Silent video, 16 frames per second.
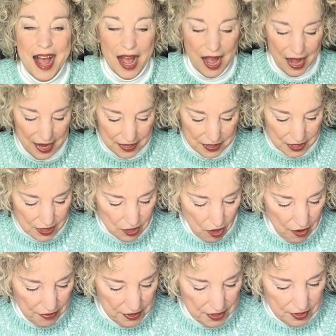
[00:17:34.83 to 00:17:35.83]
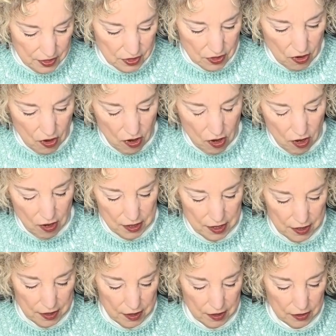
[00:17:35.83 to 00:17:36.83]
I saw this
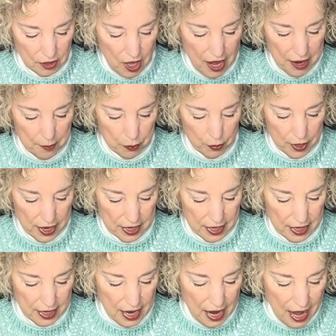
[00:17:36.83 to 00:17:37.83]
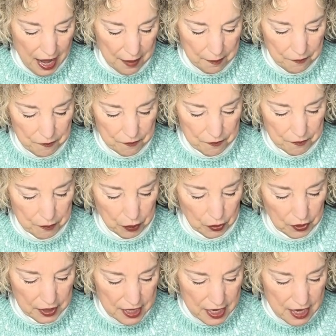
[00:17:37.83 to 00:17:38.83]
on Lion Brand and I
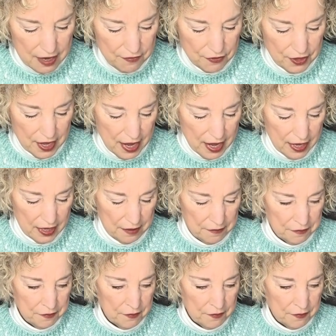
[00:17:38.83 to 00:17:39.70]
believe that